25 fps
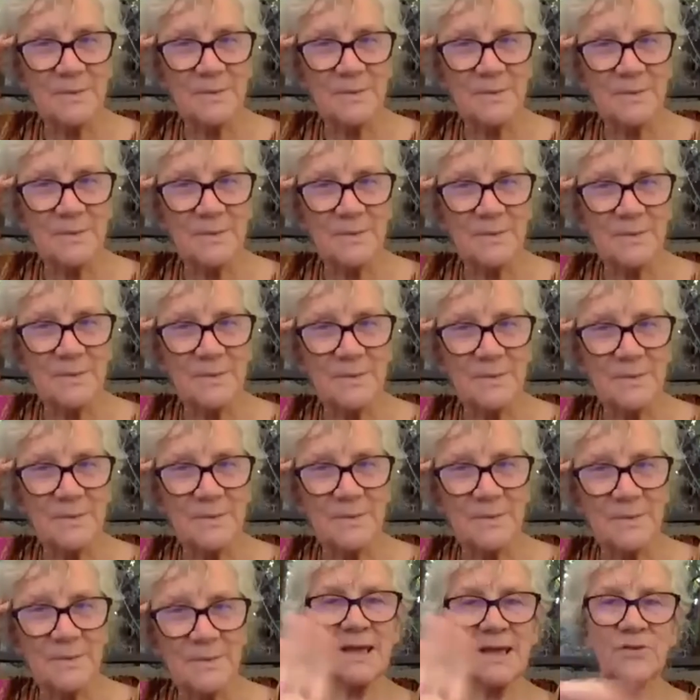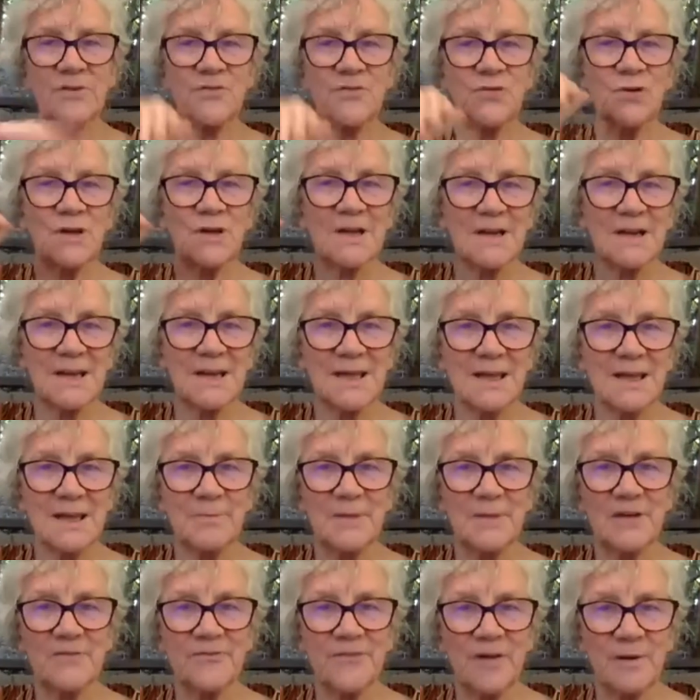me? Can you just wave if you can
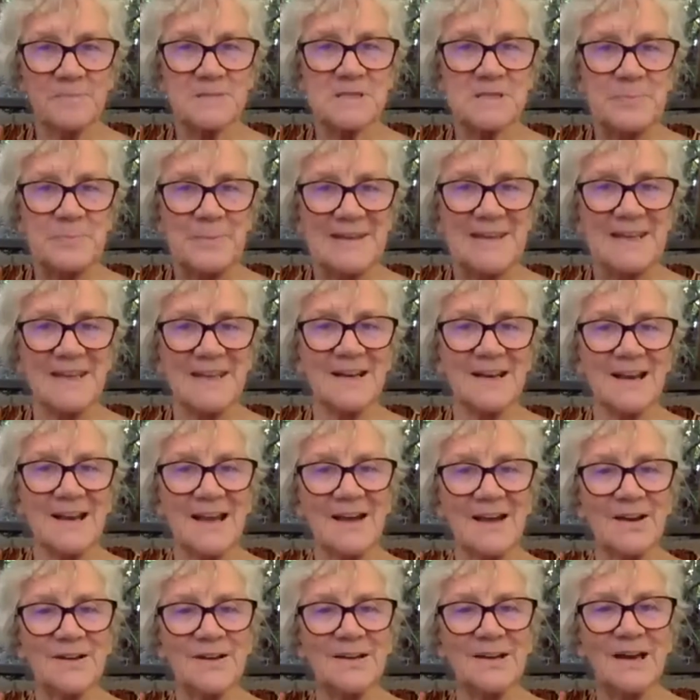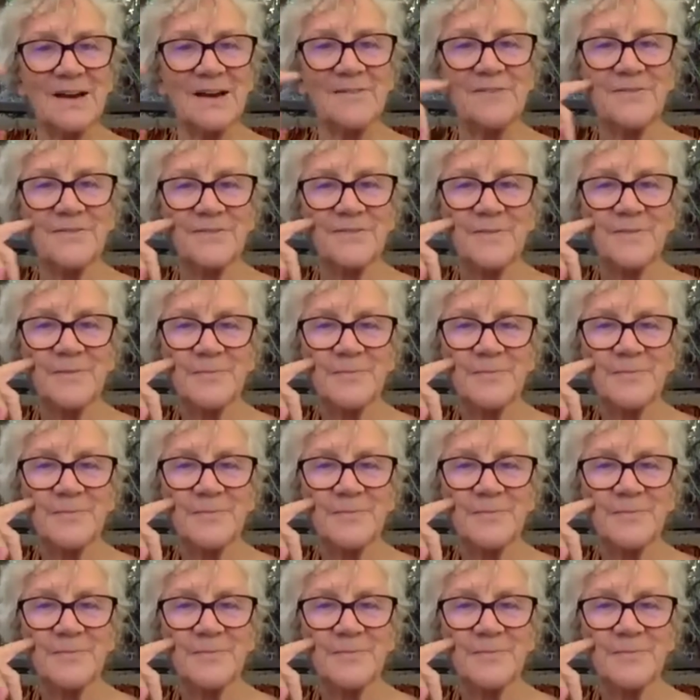hear me, if I'm speaking loud enough?